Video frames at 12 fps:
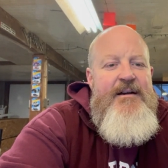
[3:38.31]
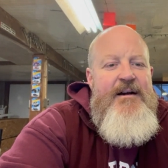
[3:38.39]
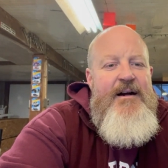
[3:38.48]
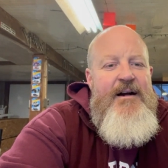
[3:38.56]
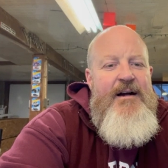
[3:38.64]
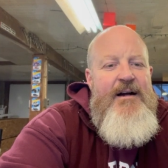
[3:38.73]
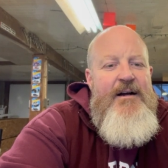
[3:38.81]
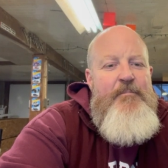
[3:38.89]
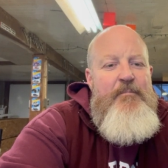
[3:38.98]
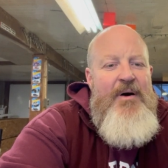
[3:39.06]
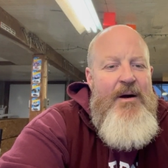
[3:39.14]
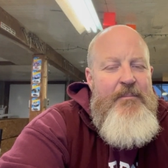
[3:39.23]

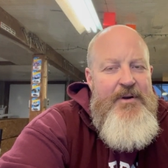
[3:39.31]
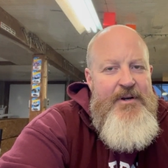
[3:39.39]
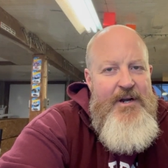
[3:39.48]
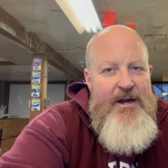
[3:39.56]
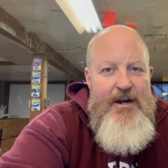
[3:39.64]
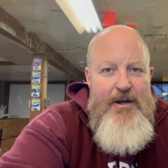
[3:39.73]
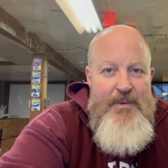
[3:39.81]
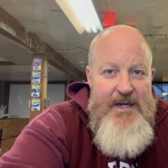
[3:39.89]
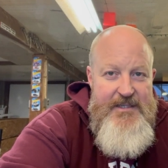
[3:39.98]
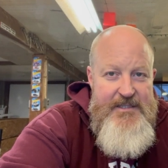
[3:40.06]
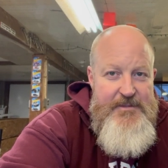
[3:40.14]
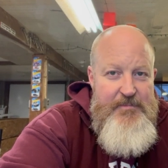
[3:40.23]
pumper carb on this